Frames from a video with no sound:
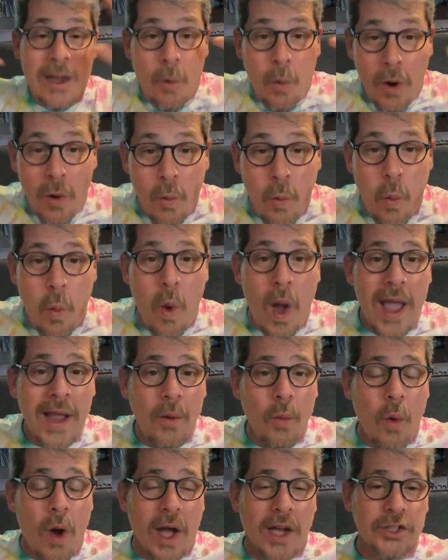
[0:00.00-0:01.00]
We're
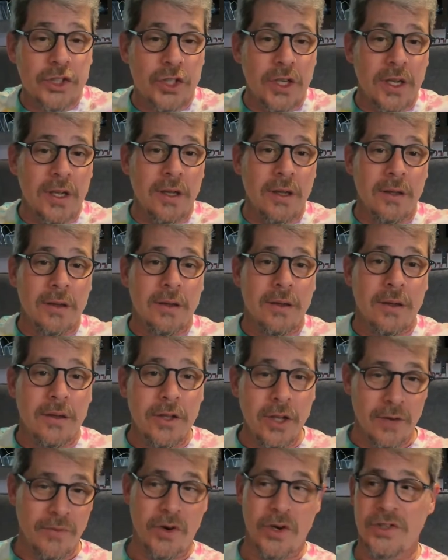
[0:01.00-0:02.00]
whitewashing
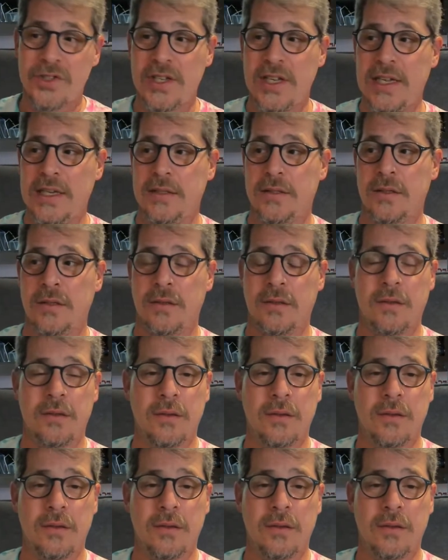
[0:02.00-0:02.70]
universities.